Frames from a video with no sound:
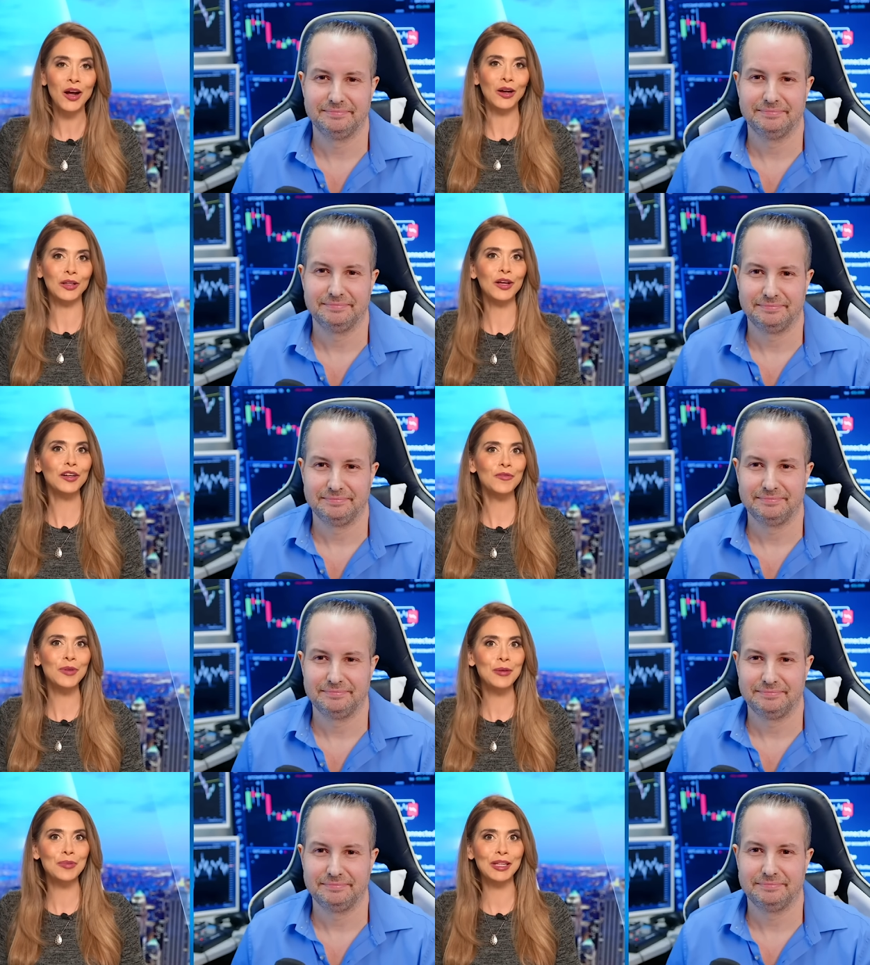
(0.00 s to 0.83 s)
Speaker 1: A lot of
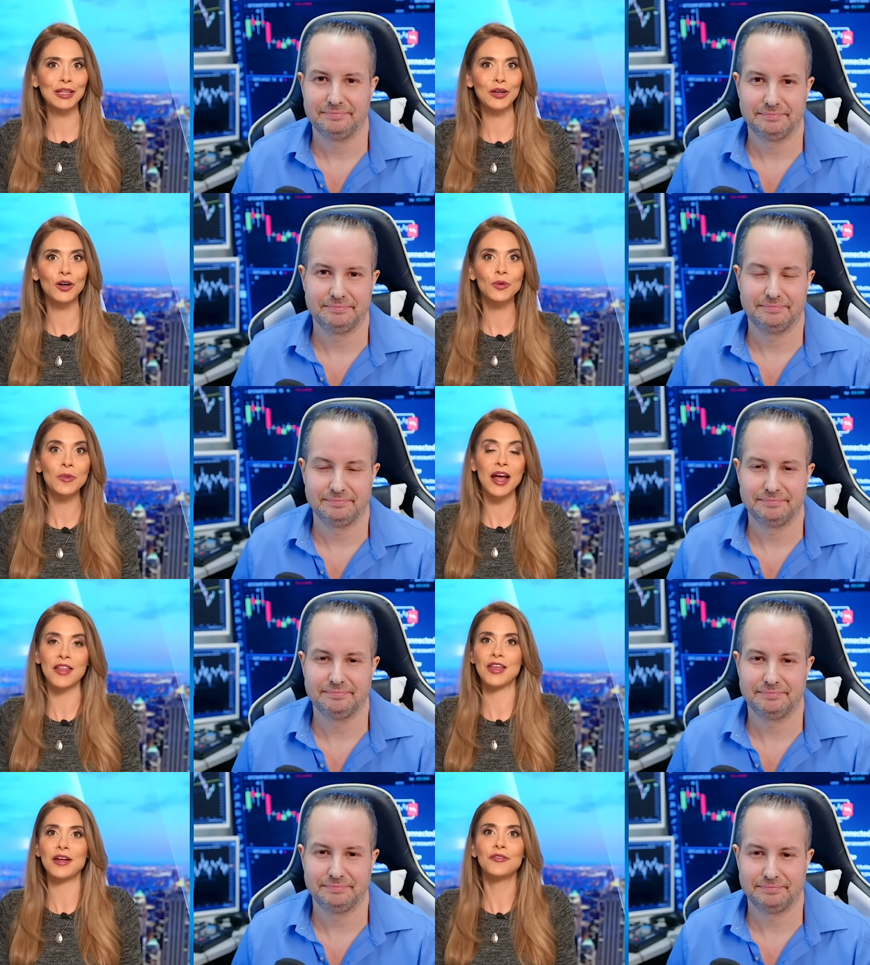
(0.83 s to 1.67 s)
people at home,
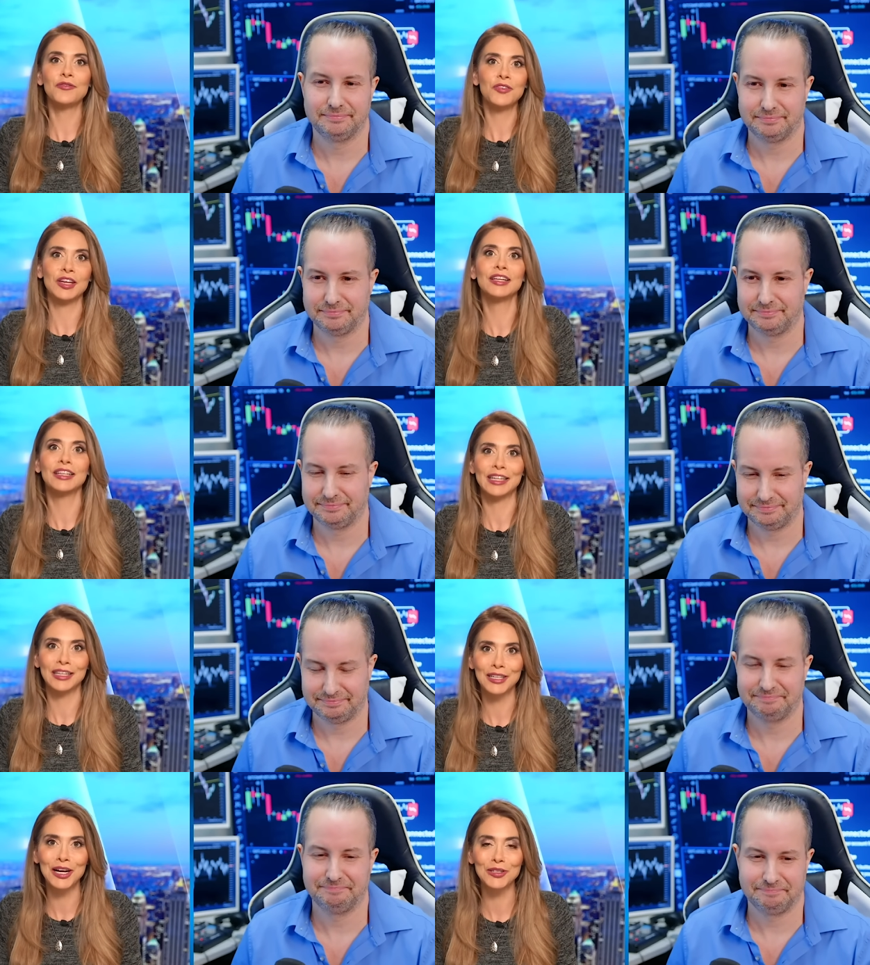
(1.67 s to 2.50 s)
they are
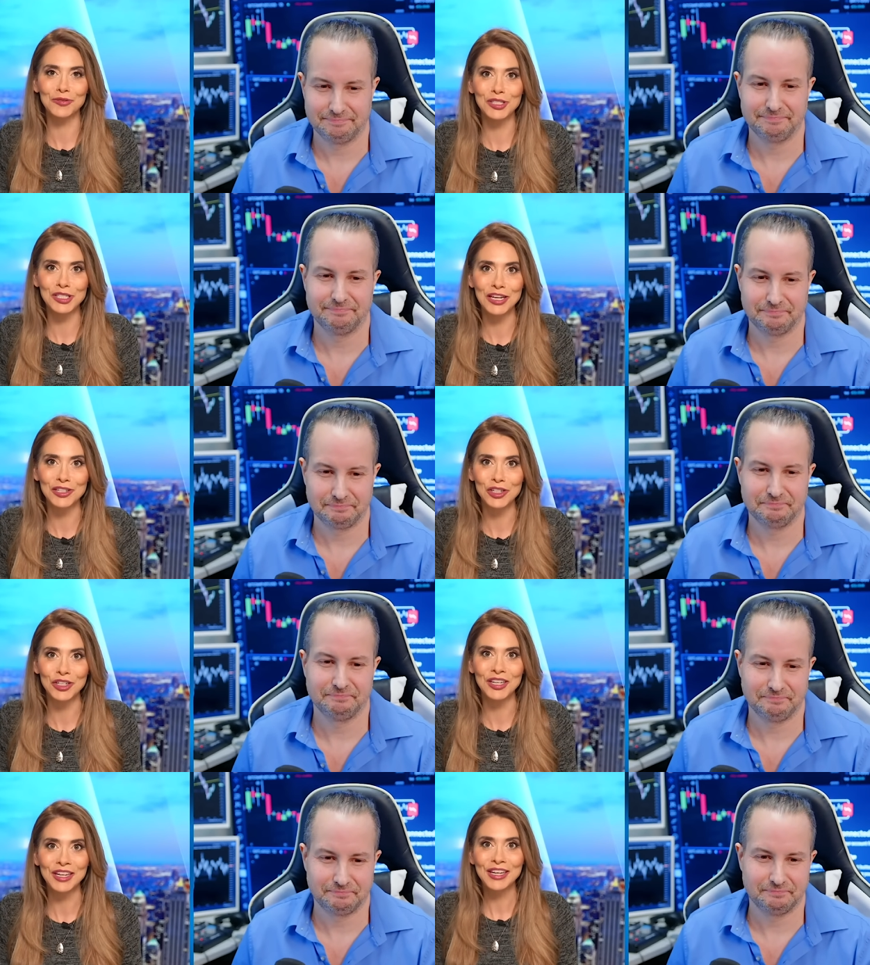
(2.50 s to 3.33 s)
feeling a
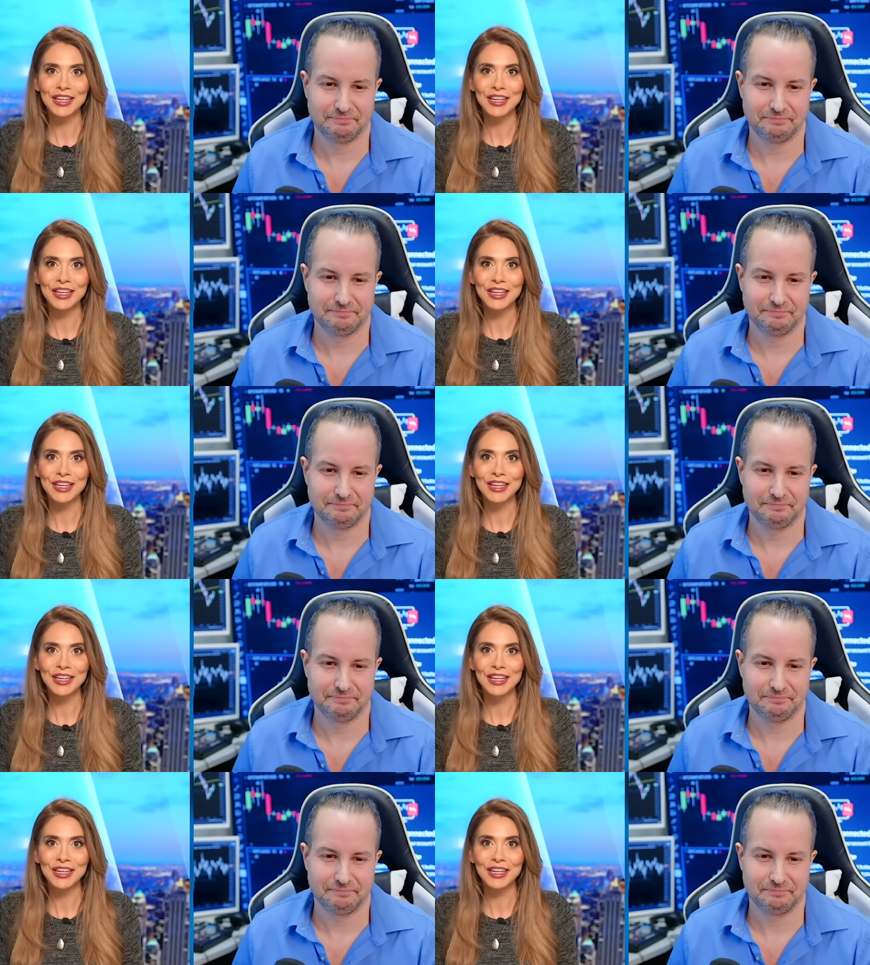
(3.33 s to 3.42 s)
recession.